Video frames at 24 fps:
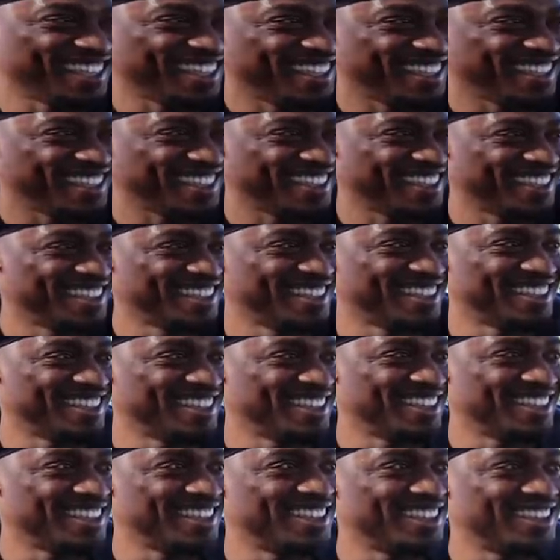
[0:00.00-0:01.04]

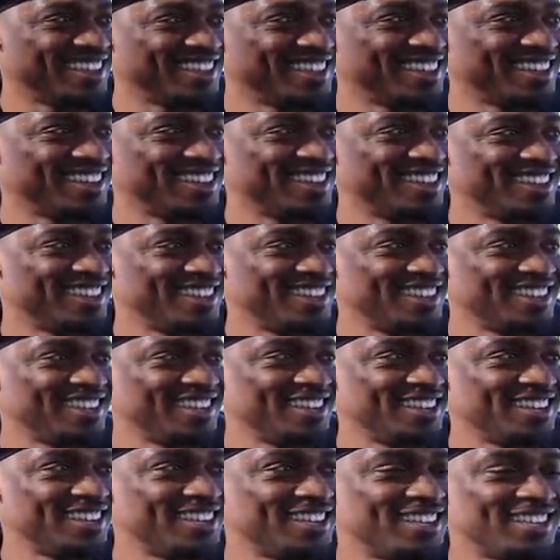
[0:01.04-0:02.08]

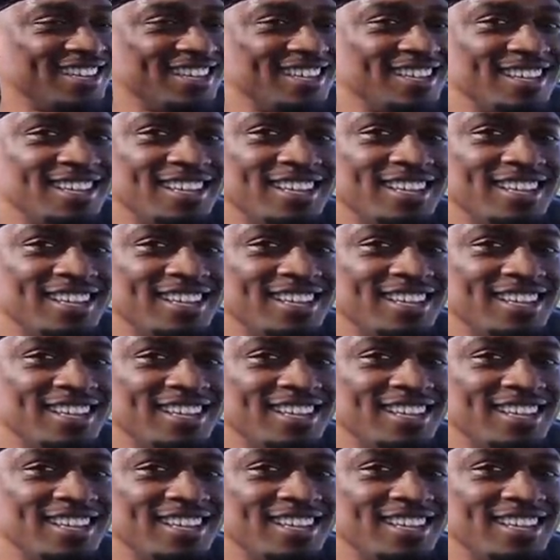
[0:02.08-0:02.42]
(not speaking)